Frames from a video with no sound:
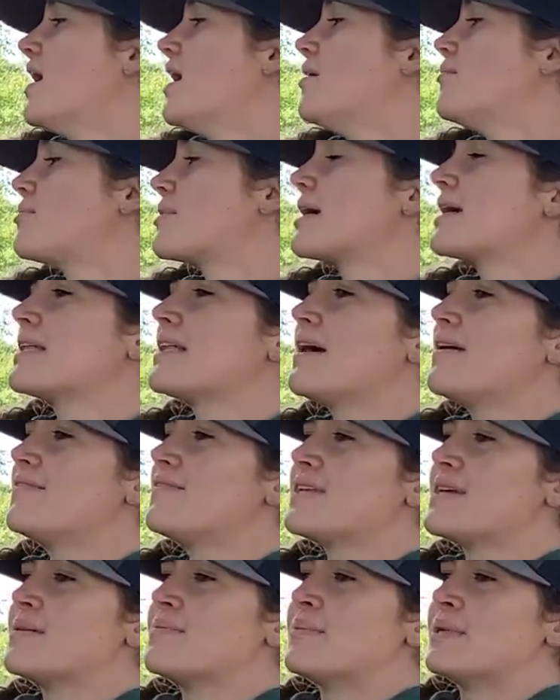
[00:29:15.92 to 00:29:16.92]
But I love
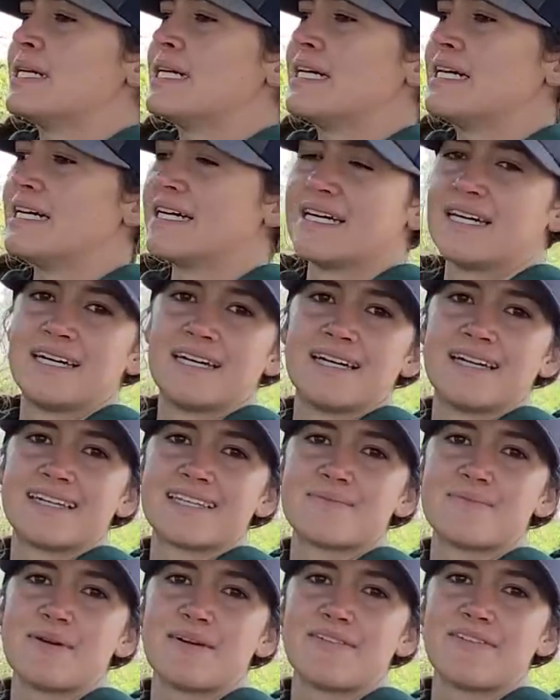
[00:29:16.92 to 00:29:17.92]
them.
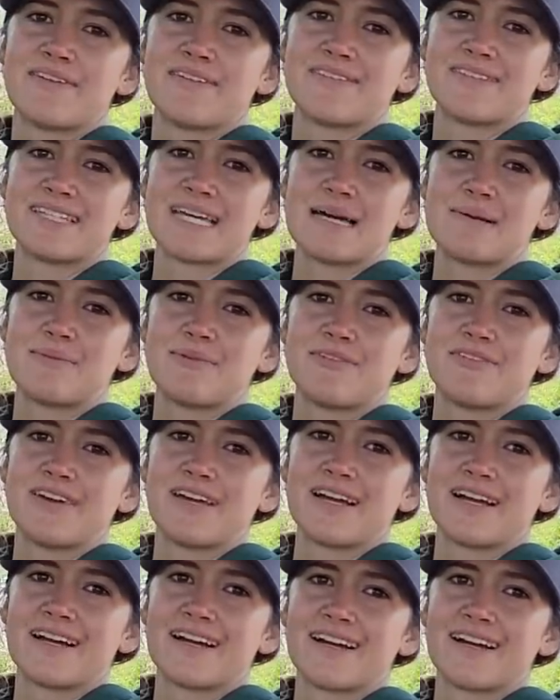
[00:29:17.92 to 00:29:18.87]
It's my favorite time of year.